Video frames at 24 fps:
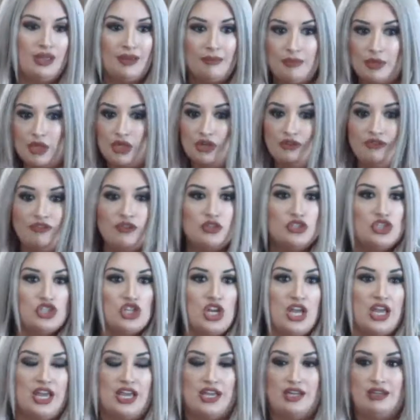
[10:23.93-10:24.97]
beautiful
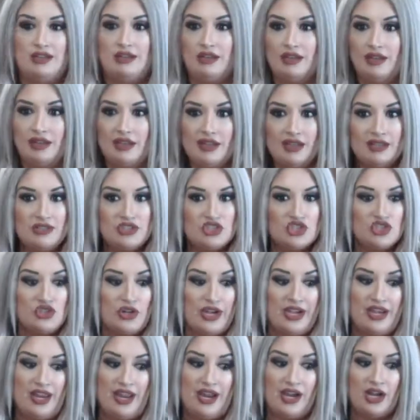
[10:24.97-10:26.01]
shine,
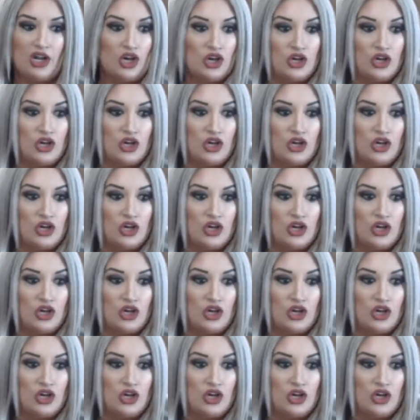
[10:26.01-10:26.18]
straight hair